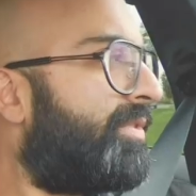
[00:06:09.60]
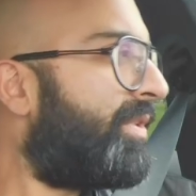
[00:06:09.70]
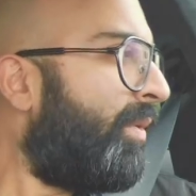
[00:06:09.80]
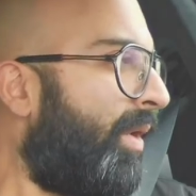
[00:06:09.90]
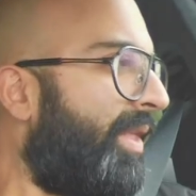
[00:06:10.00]
Do you
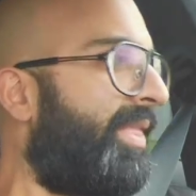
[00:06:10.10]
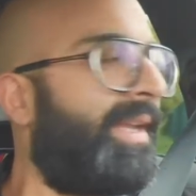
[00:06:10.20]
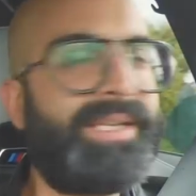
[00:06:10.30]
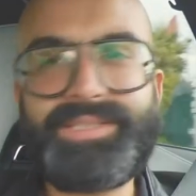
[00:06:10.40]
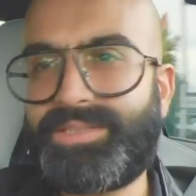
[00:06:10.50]
know what? I
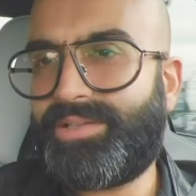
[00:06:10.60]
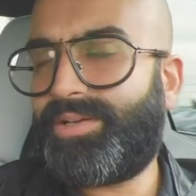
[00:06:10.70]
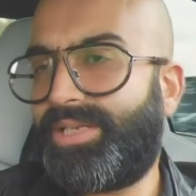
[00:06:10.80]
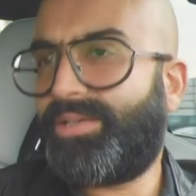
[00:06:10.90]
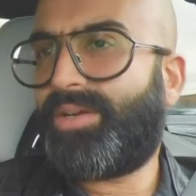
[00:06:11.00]
think it's
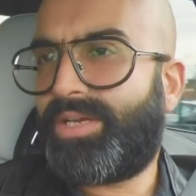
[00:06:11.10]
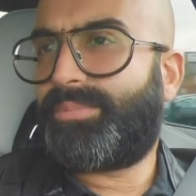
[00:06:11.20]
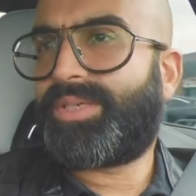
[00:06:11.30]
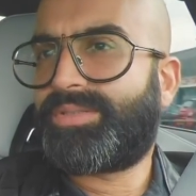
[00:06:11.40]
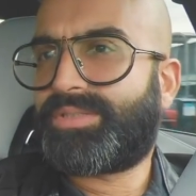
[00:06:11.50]
slightly lighter
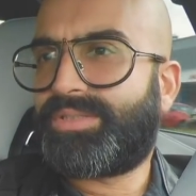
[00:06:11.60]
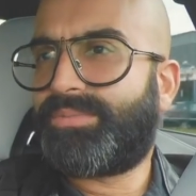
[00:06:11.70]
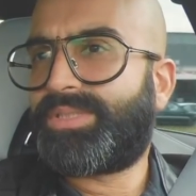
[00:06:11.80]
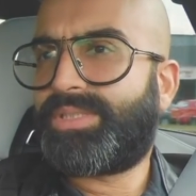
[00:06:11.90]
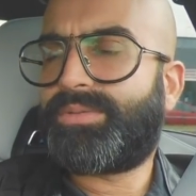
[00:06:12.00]
because of the
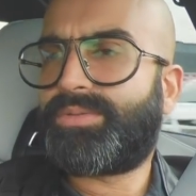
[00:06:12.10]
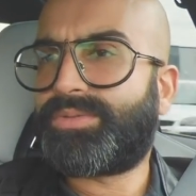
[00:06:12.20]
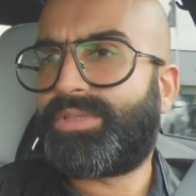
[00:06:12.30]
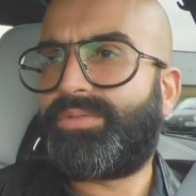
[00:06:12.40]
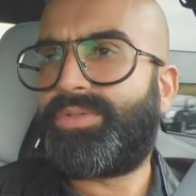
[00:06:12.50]
materials
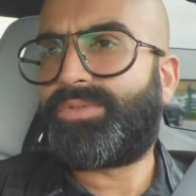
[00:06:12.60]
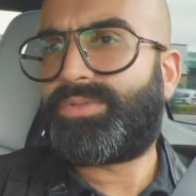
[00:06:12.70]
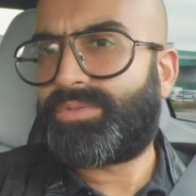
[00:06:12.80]
they've used.